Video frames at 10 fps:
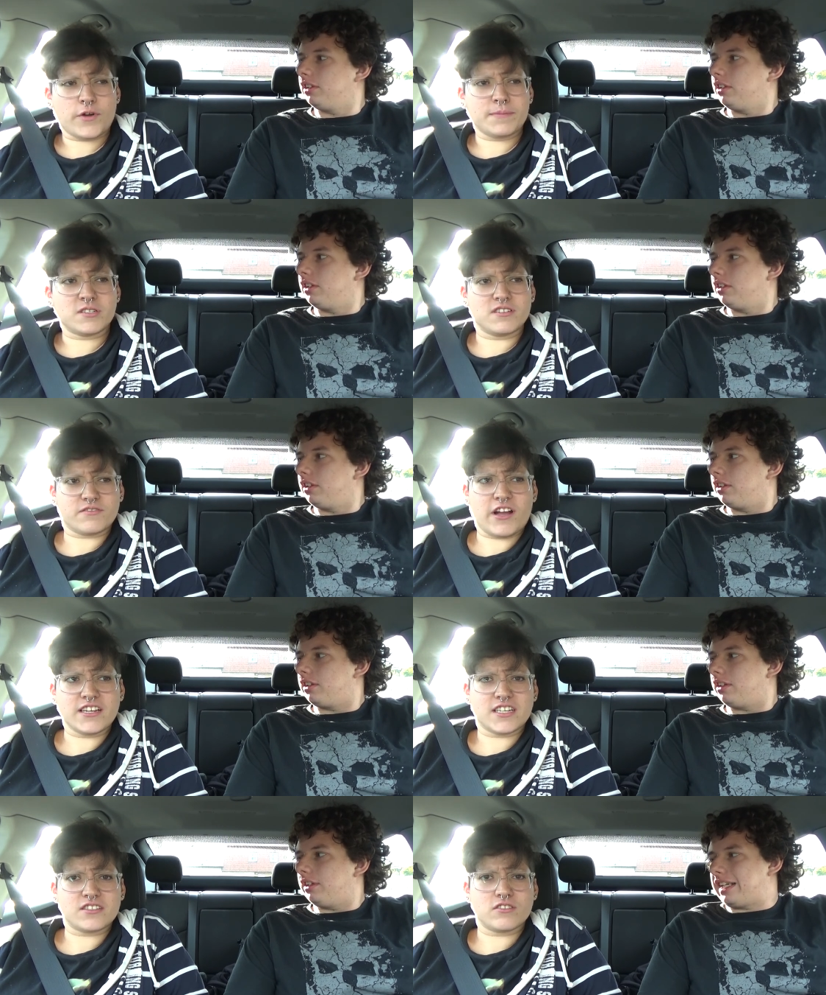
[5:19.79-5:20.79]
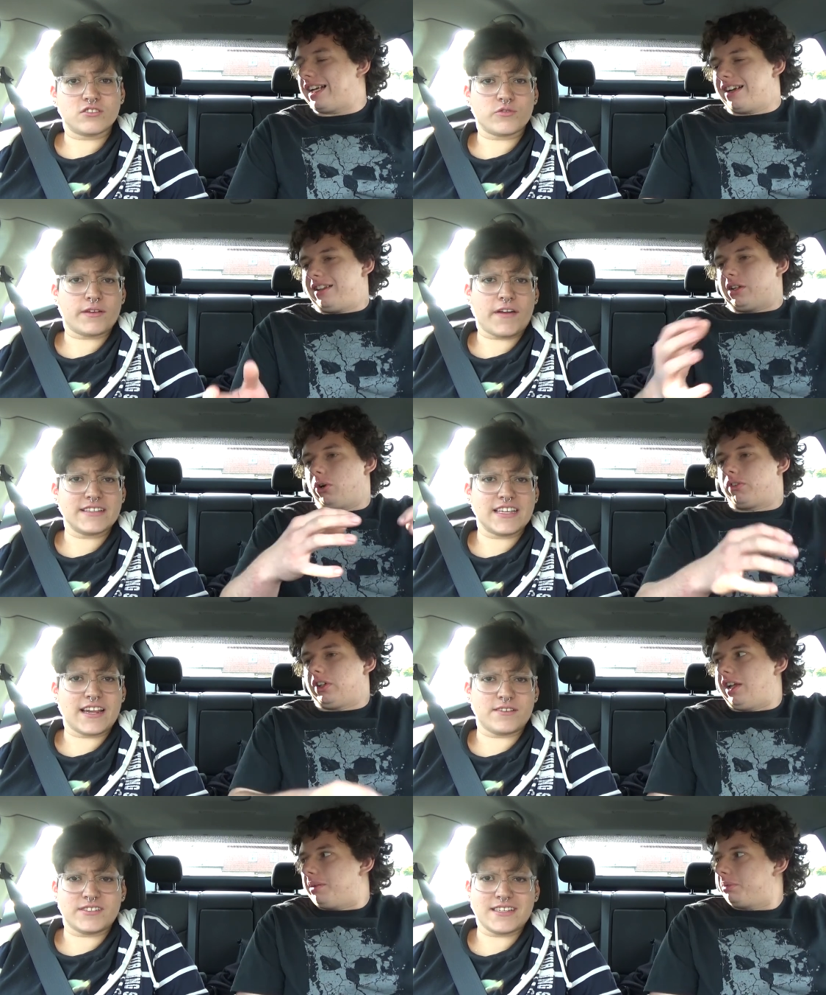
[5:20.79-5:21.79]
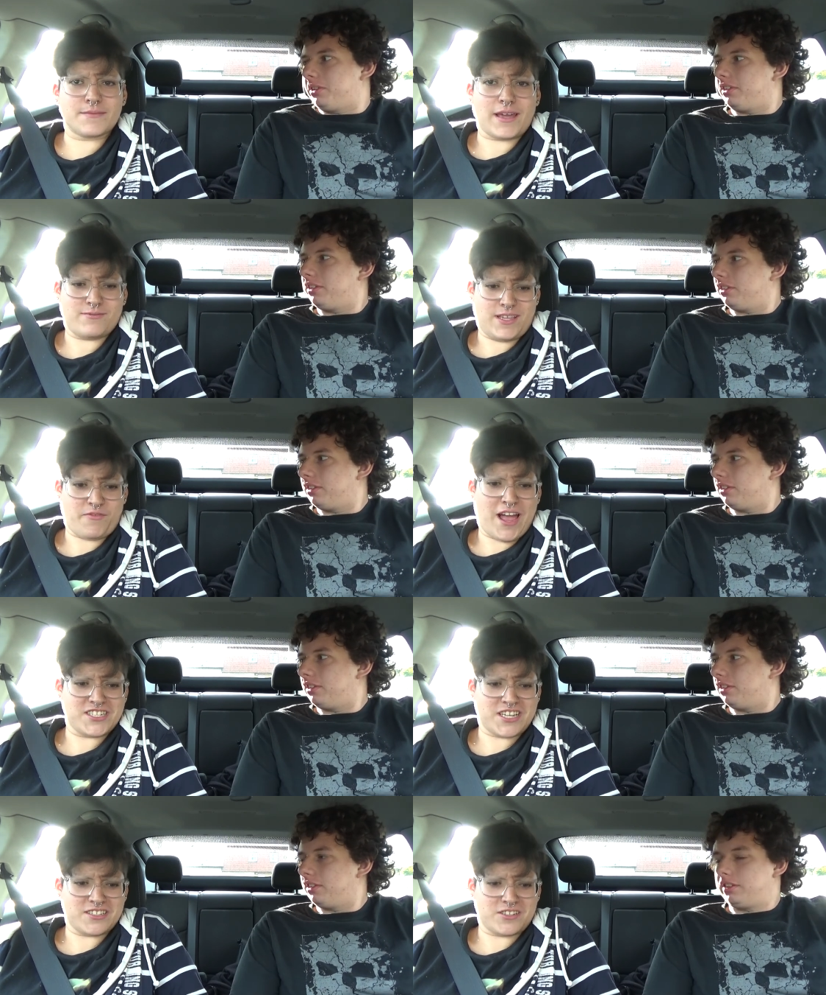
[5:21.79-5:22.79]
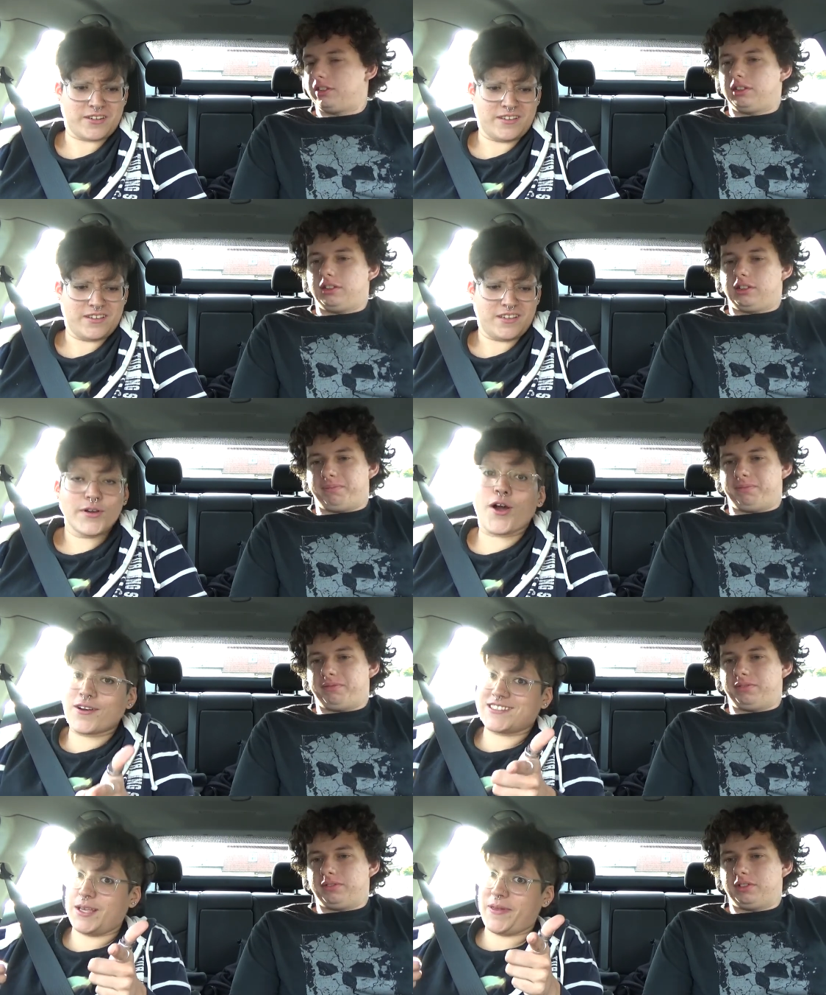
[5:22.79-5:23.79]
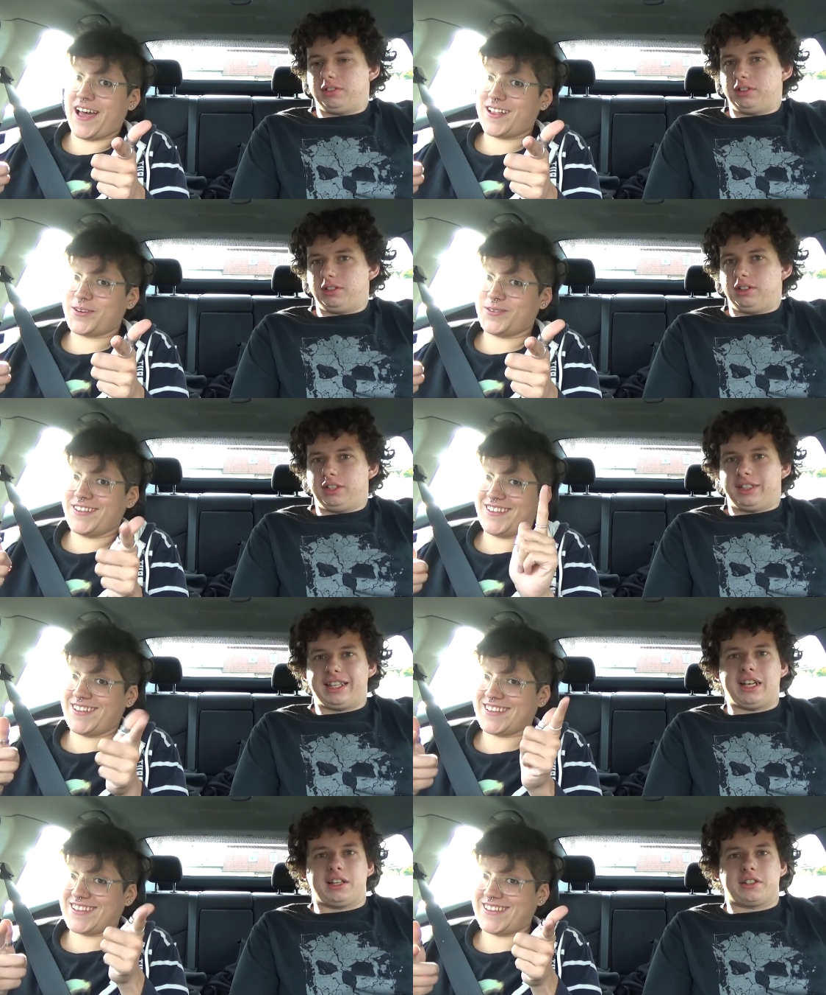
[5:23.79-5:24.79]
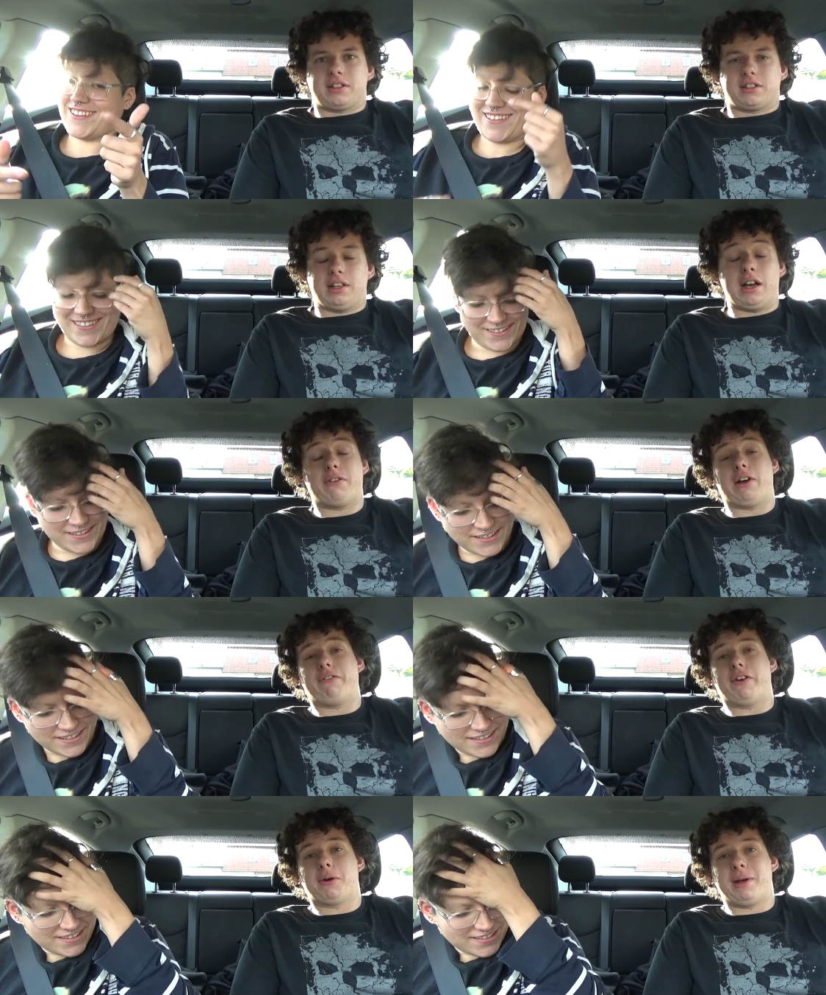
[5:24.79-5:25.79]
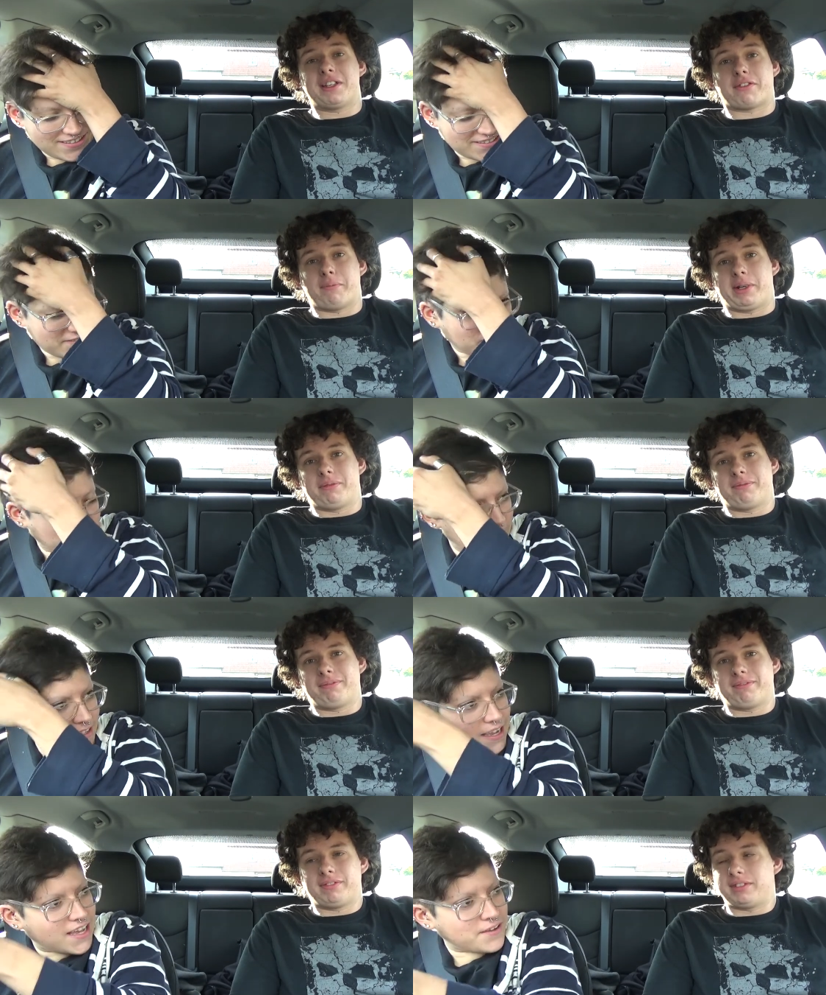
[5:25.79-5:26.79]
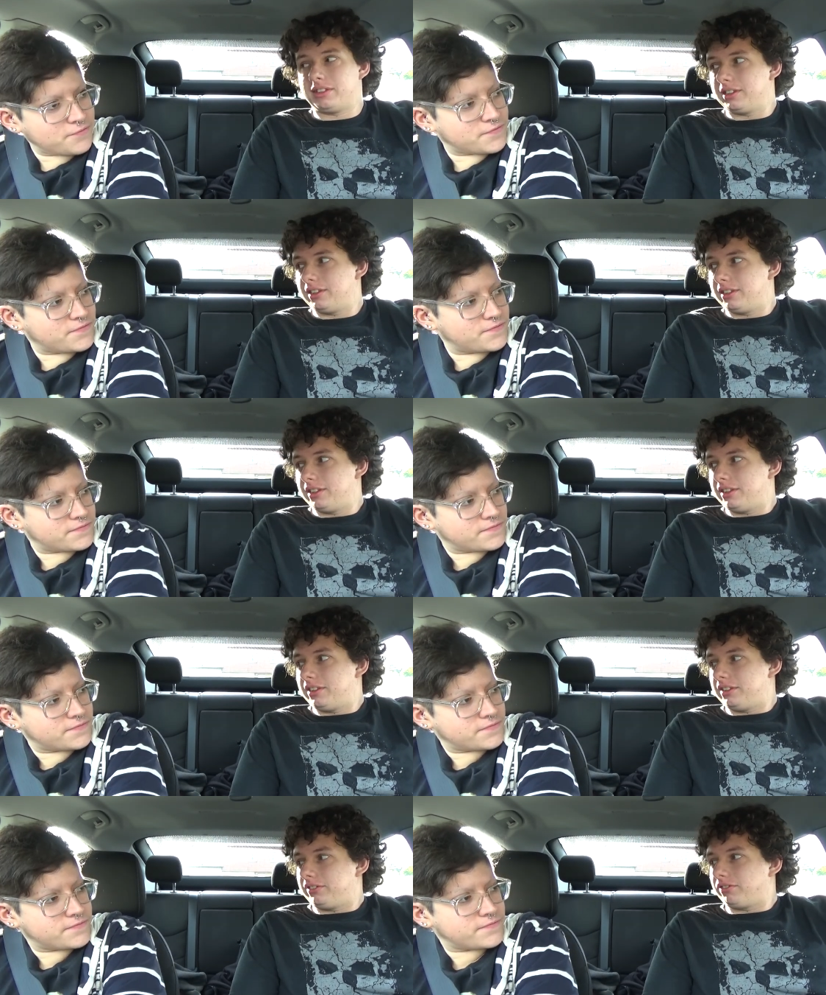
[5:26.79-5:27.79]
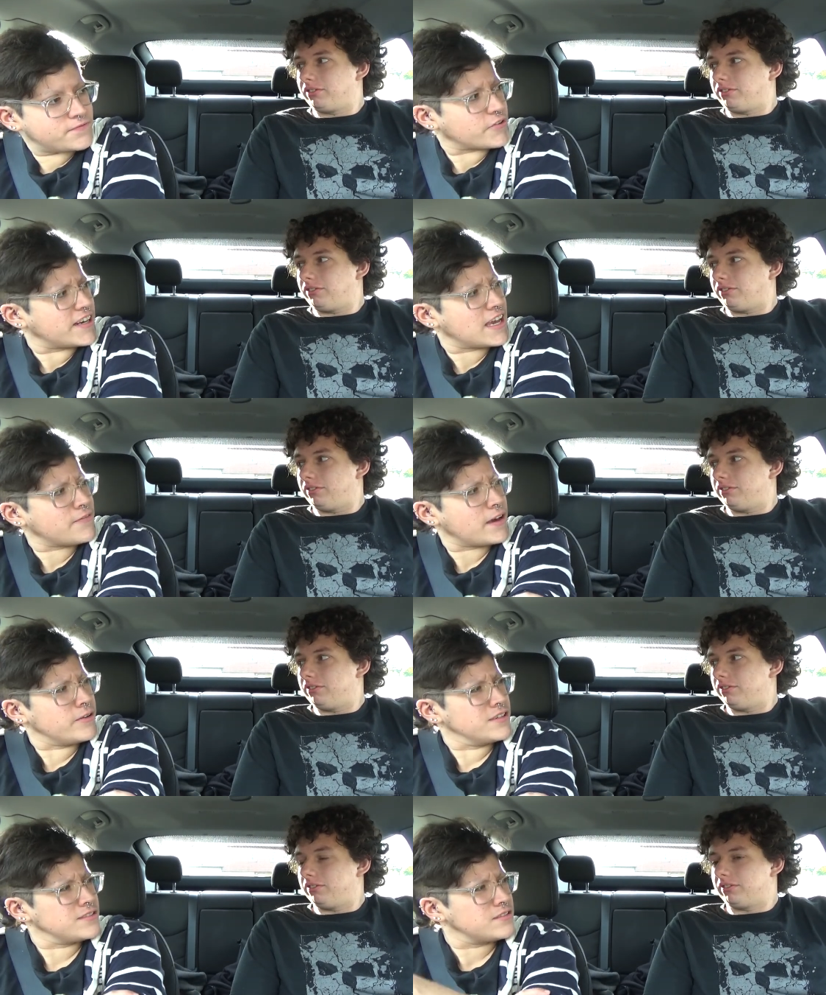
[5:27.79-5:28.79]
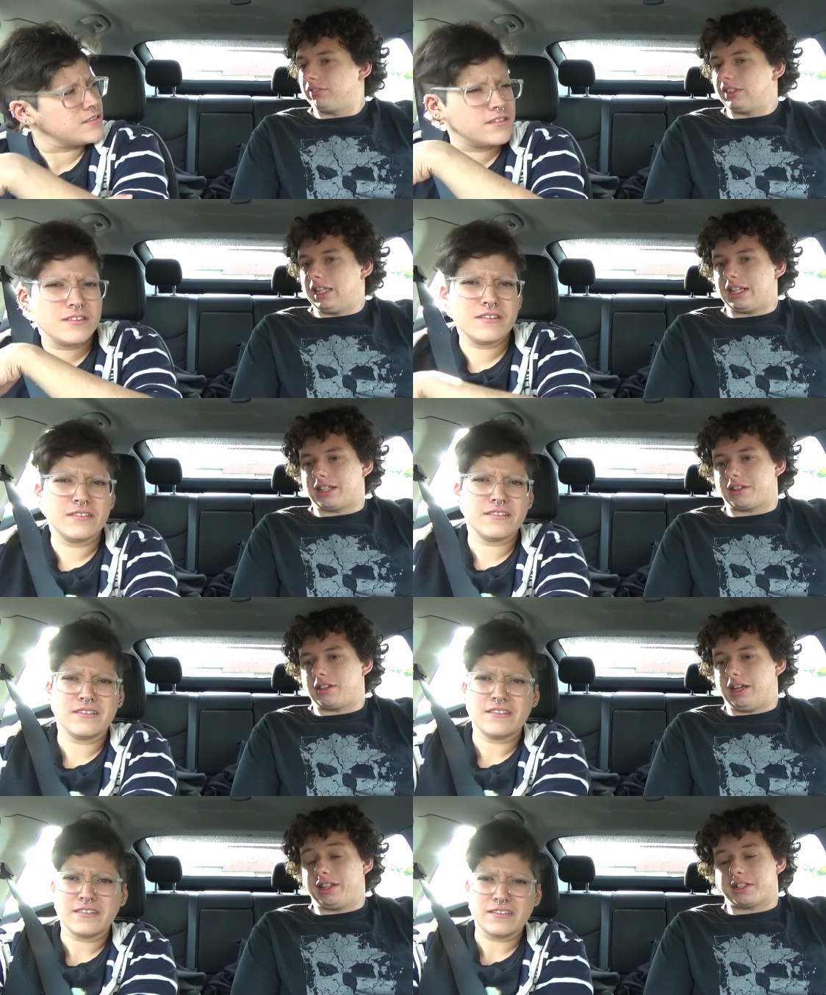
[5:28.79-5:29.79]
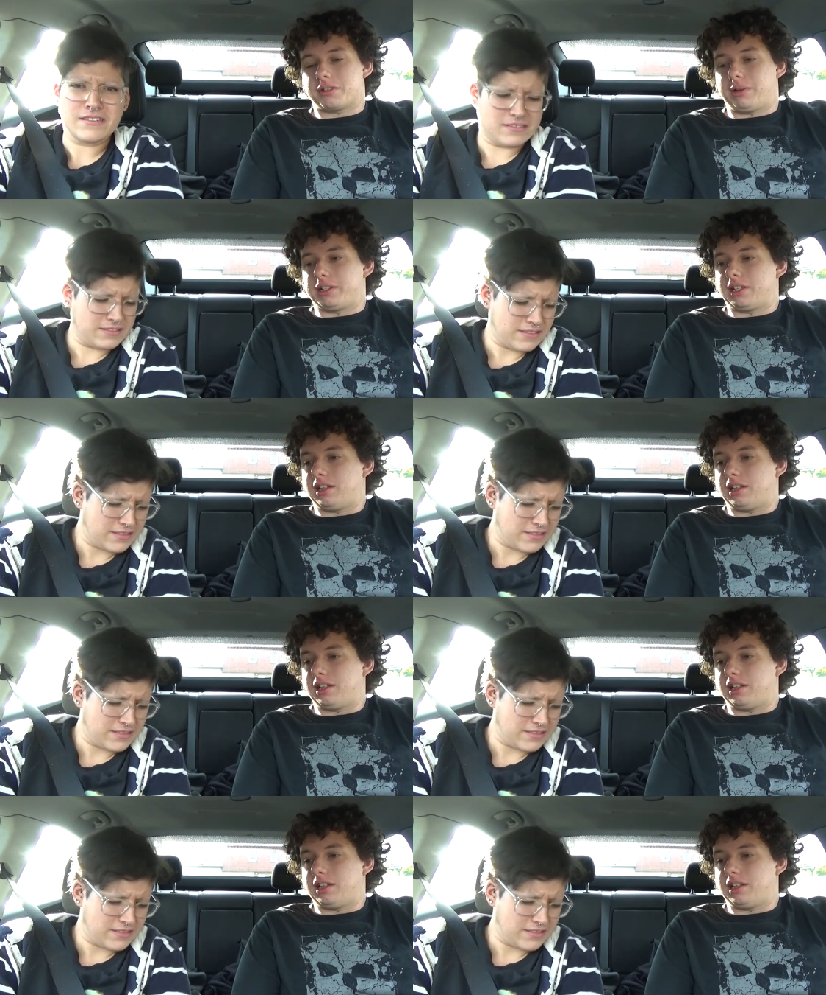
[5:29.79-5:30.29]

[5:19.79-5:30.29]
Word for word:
Speaker 1: of Webster is in Rochester. So like if I said I'd say something, I would say Rochester. We're going to Sleepy Hollow.
Speaker 2: Yes. How how far away is it from here?
Speaker 1: Uh, three and a half hours?
Speaker 2: I think I think it's three on the